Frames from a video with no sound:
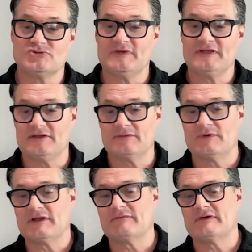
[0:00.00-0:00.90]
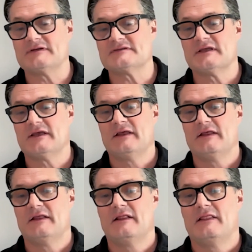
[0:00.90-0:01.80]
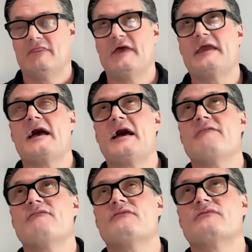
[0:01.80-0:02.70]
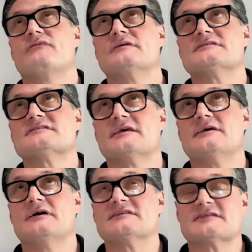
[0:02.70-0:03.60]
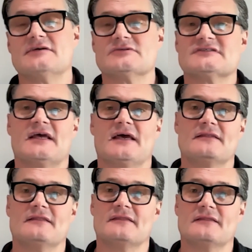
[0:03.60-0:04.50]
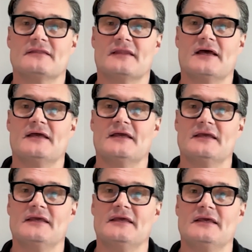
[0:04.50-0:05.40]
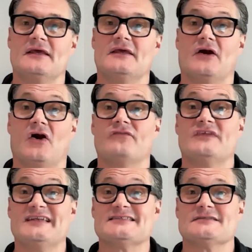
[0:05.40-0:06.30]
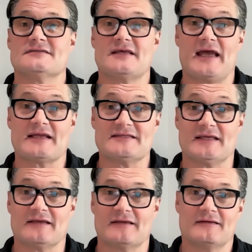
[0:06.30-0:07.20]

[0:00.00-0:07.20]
media or whatever, is they have a skill set that often isn't acting.